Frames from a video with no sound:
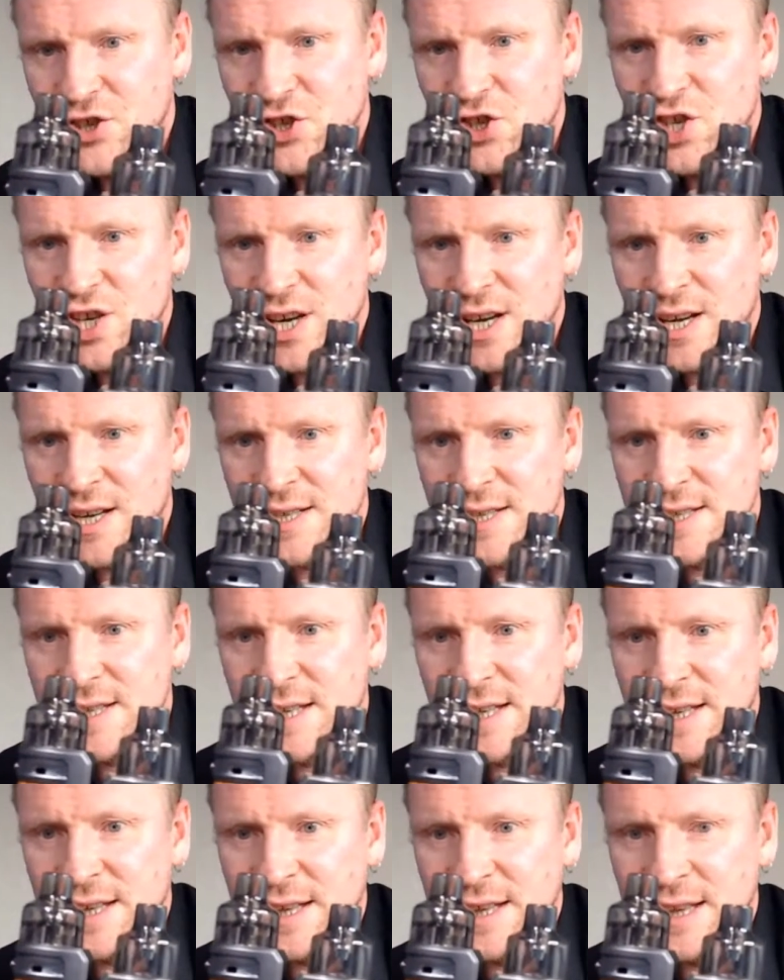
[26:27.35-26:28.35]
just
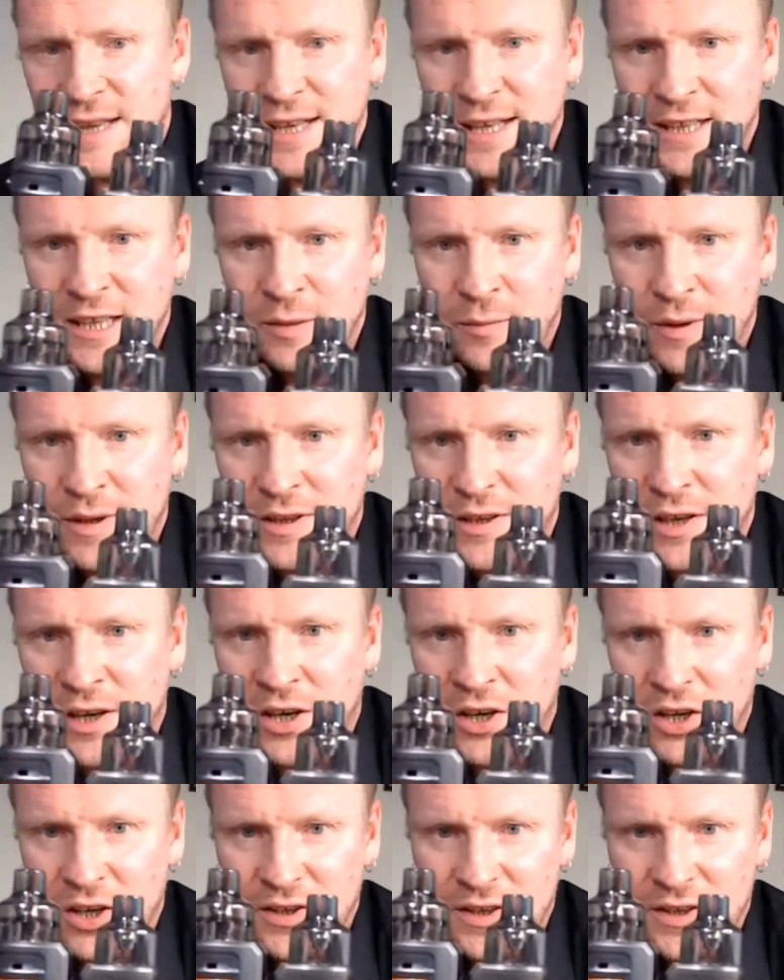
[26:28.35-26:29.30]
a little bit taller,